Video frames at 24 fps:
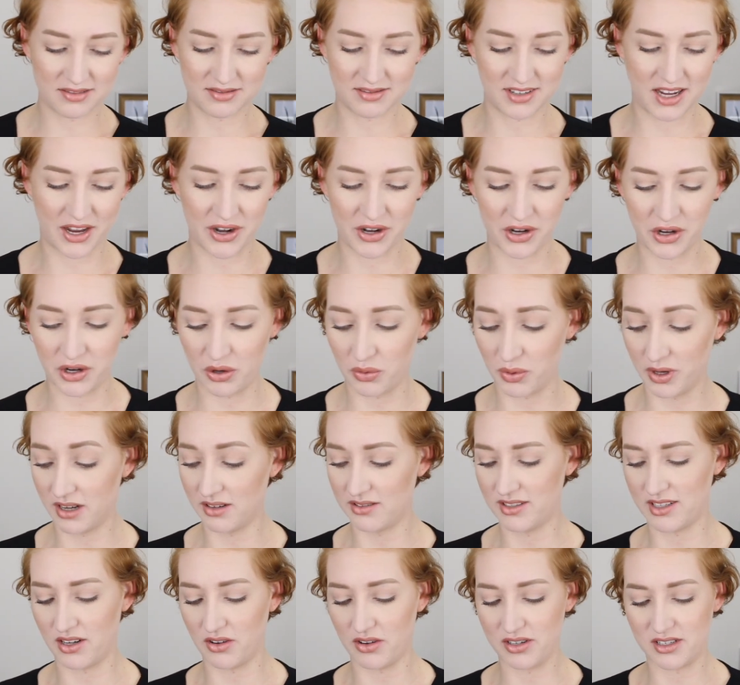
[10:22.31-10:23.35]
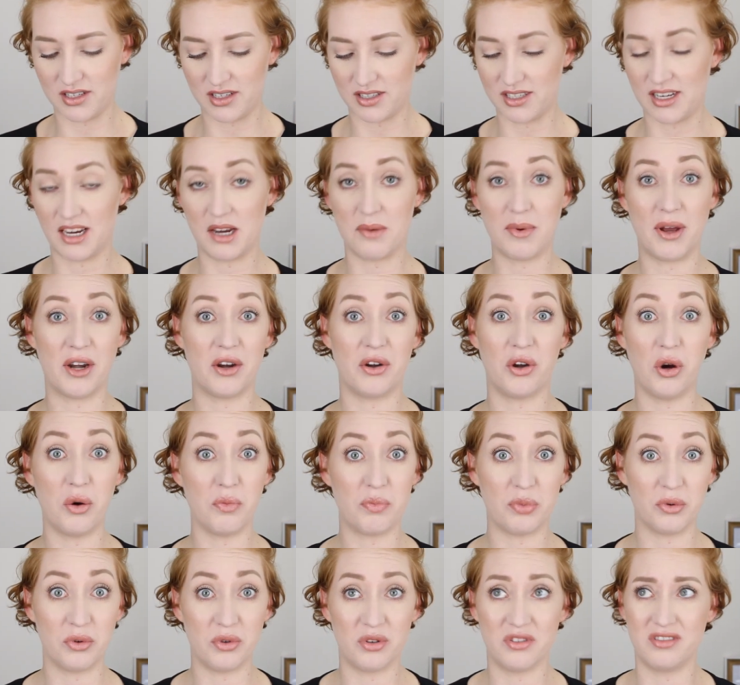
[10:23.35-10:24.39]
I don't know what else there is to say about a
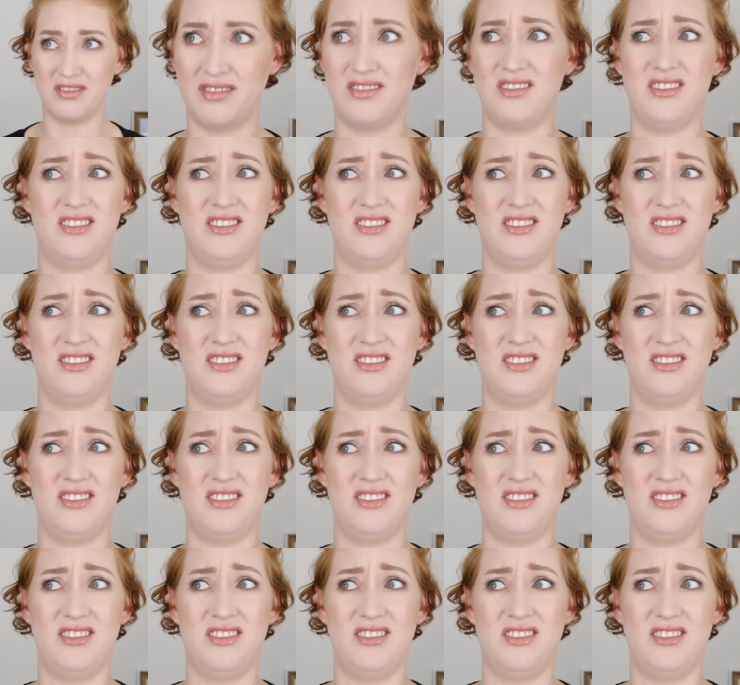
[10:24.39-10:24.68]
notebook.